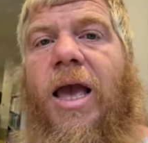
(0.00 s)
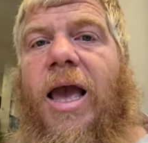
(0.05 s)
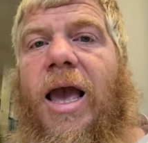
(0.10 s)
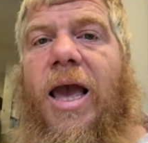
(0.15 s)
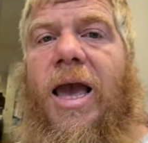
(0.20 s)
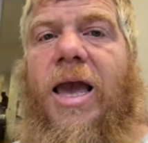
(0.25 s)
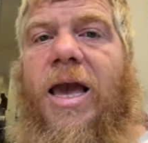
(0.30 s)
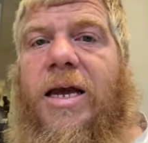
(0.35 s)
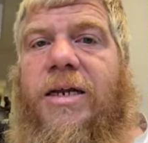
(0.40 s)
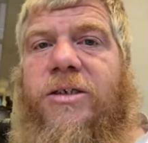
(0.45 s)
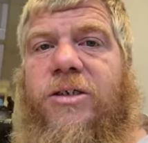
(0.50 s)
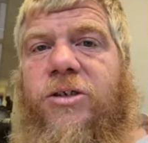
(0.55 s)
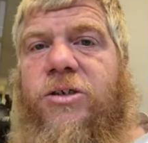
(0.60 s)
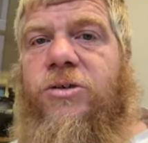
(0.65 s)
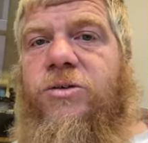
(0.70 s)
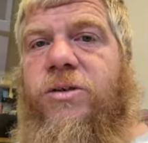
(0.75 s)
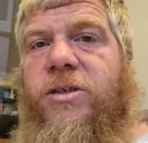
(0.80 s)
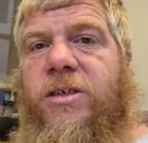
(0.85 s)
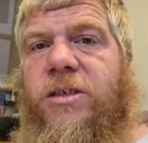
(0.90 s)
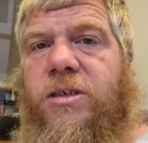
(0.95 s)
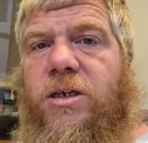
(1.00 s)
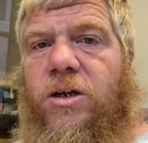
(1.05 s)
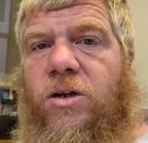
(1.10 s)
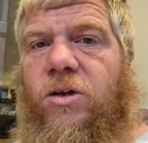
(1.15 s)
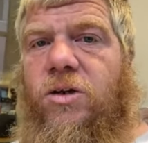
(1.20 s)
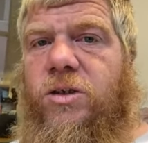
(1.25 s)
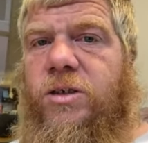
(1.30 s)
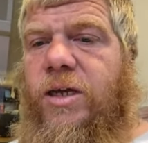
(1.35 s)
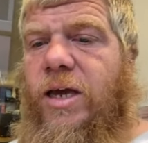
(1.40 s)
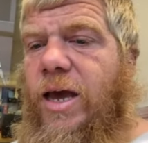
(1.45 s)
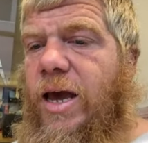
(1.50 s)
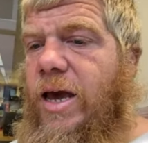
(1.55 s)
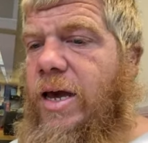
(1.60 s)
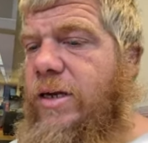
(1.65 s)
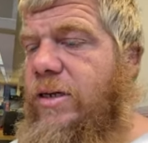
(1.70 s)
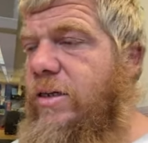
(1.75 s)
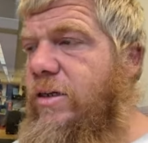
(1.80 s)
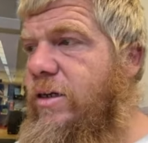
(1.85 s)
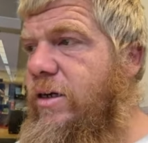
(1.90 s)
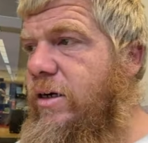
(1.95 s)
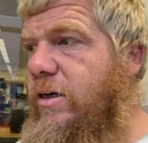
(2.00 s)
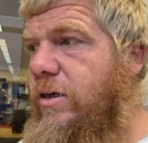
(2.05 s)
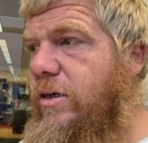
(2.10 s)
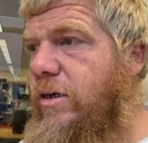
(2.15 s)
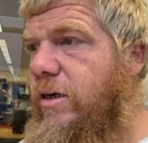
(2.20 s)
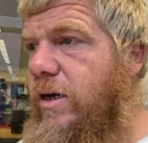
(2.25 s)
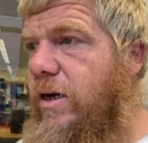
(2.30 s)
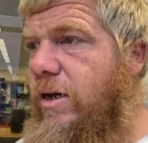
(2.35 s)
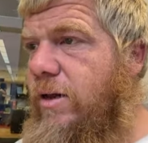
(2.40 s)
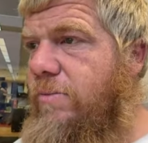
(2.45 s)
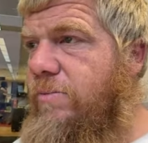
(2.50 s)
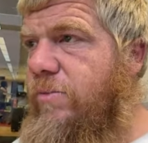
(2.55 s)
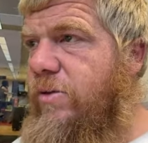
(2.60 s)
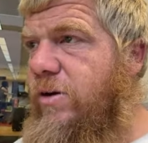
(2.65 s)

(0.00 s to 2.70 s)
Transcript: and you need to look at their um,